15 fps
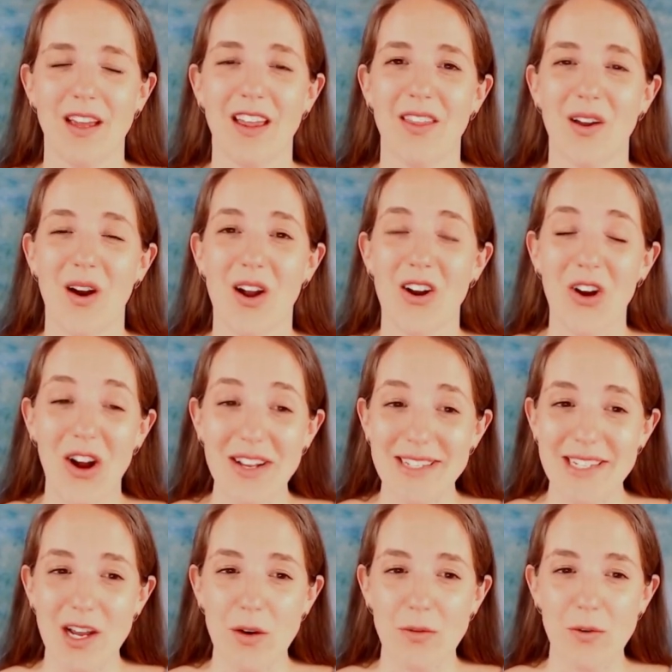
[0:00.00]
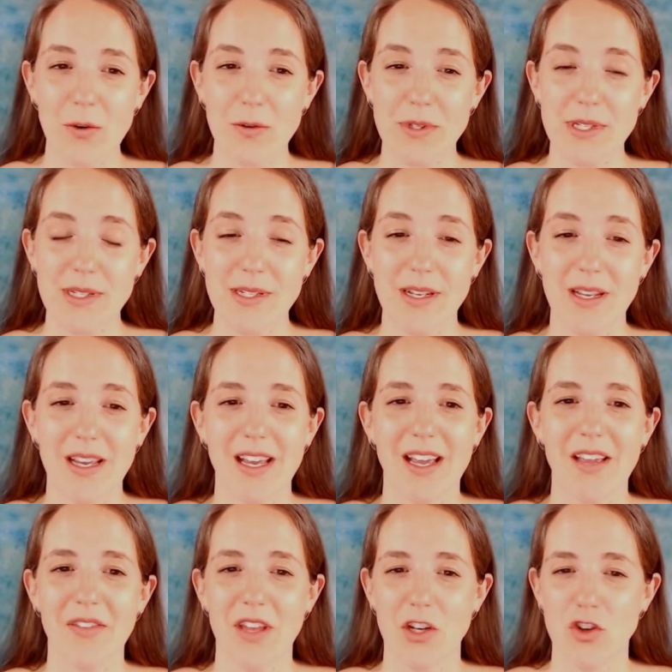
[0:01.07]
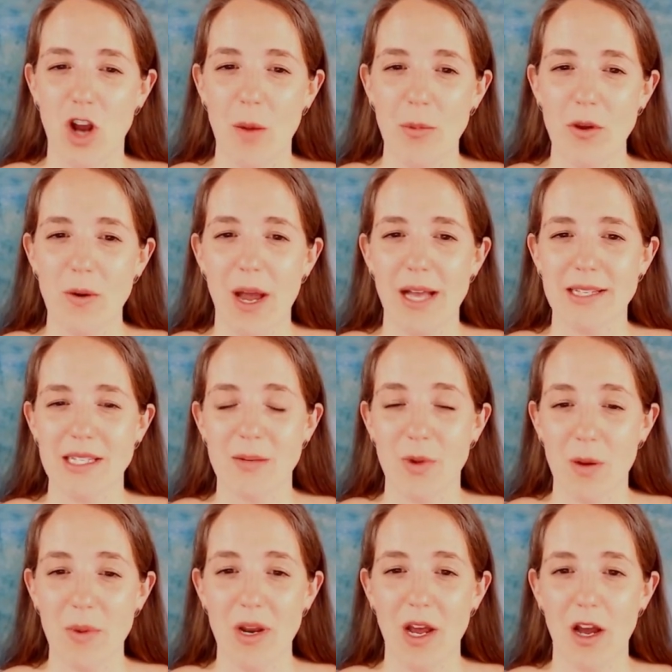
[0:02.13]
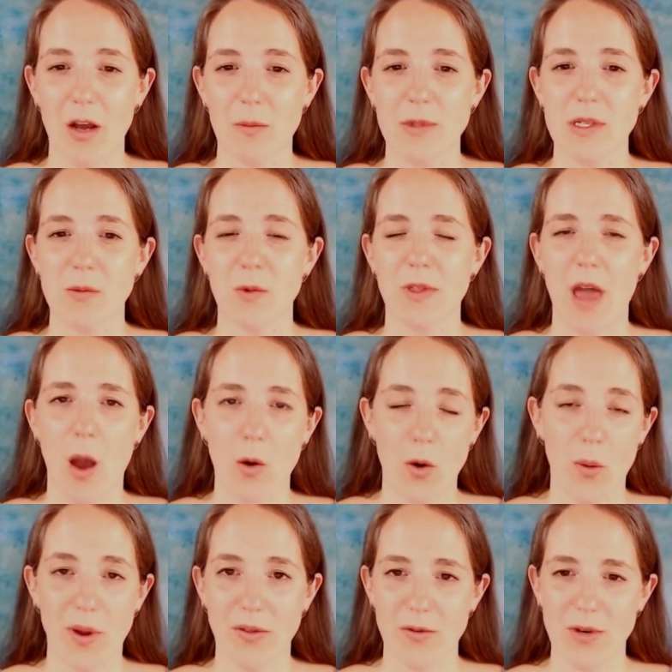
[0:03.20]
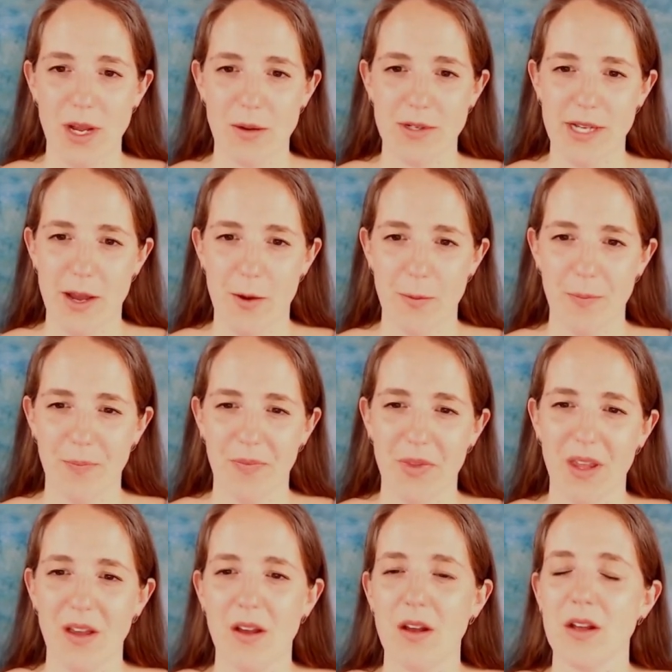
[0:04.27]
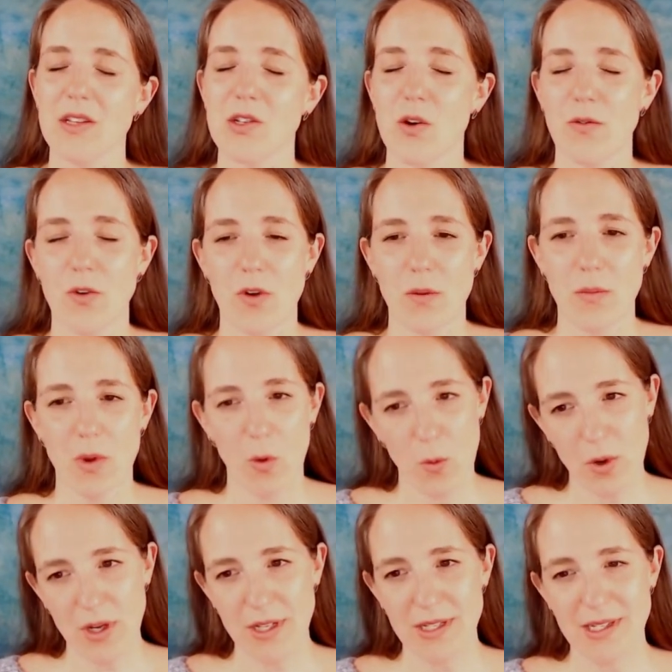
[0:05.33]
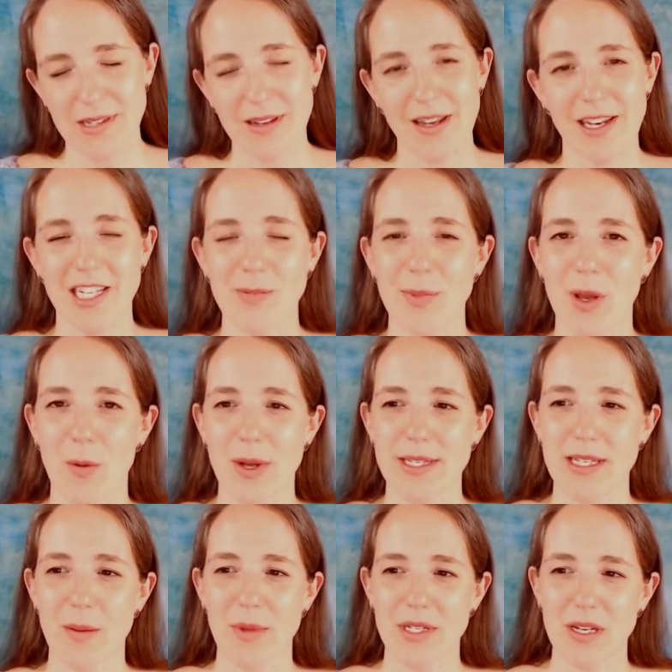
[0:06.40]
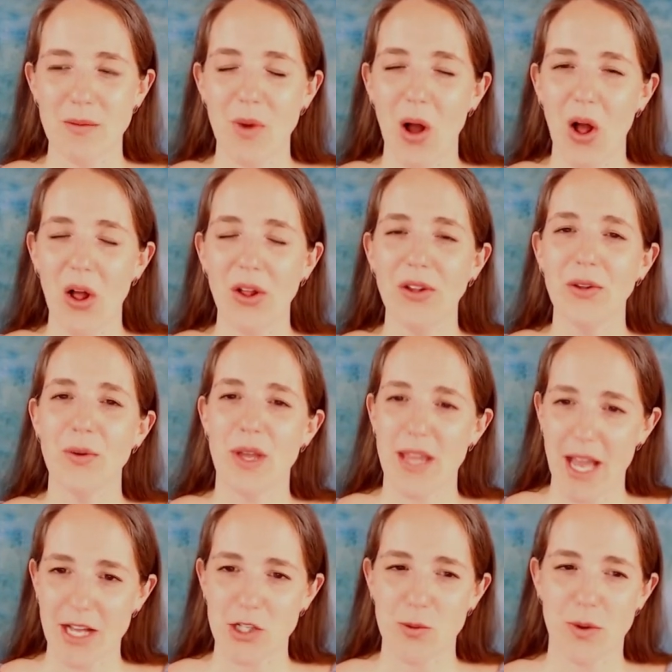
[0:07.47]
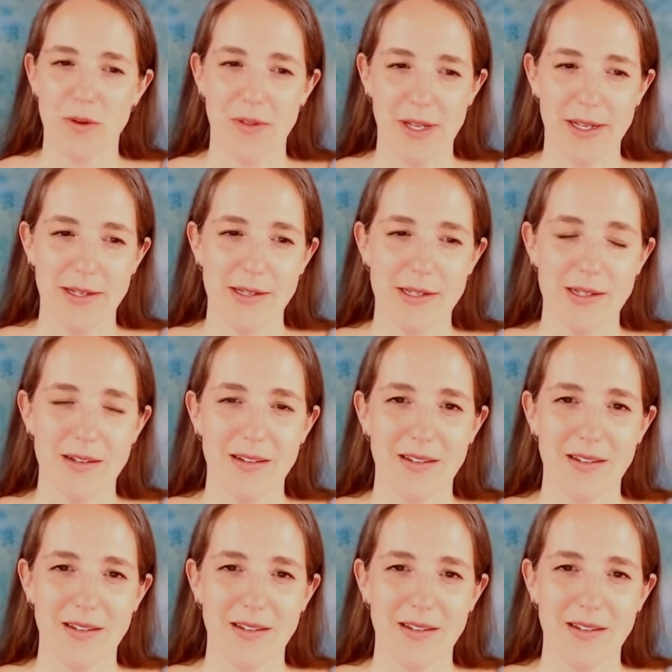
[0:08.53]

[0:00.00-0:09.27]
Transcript: There are crosstown routes. They drop you at suburban hubs without going through downtown. So if you're in Mill Woods and need to be at West Edmonton Mall, you can catch one of these.